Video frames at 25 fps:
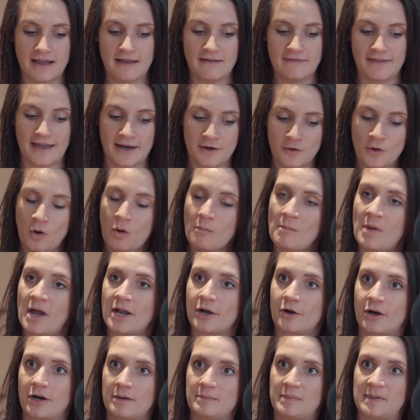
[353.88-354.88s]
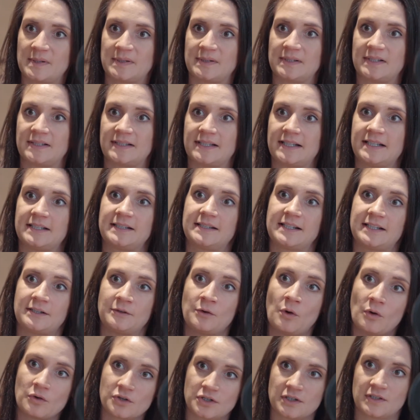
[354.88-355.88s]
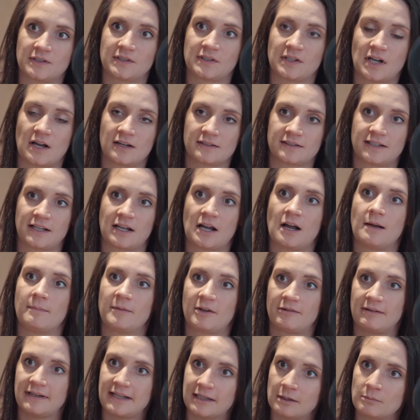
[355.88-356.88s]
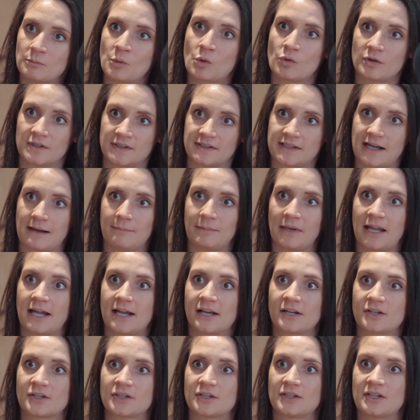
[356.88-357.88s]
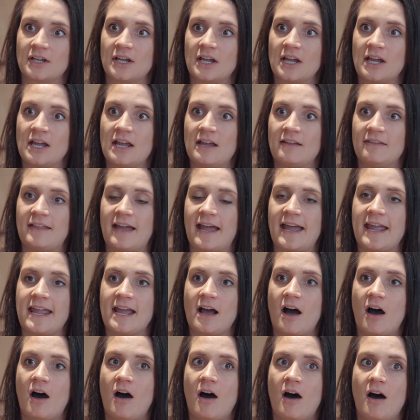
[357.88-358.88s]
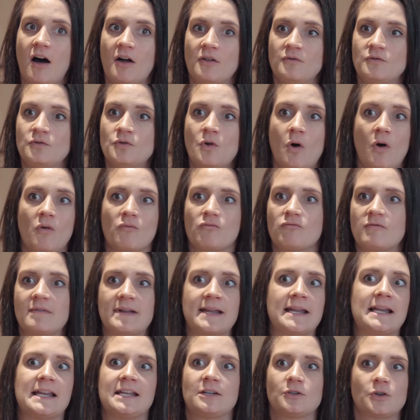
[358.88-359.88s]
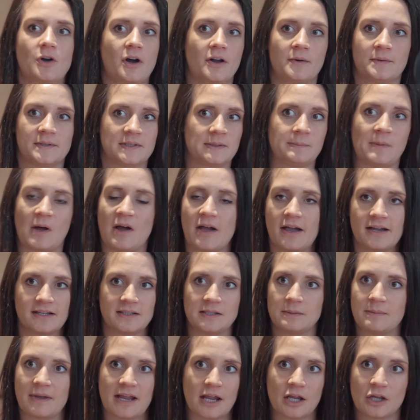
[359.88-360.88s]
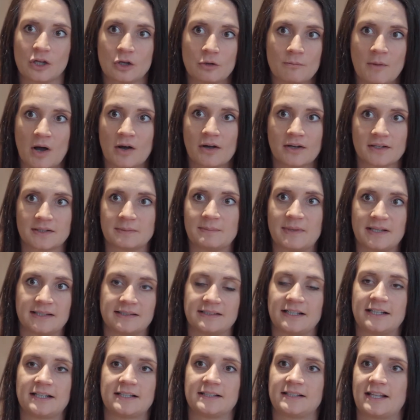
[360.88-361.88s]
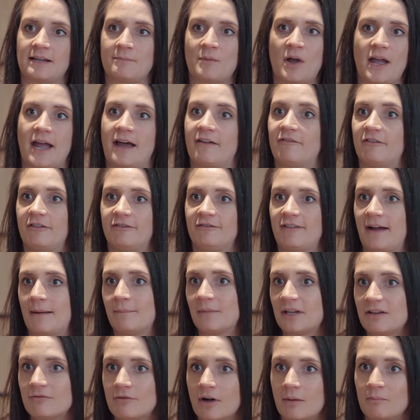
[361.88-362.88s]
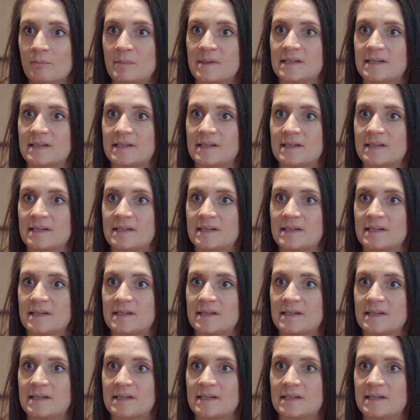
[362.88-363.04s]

they're not micro businesses, they're not just starting up, they're a little more established. They are not really trying to aspire to be a humongous business. They might have a family-run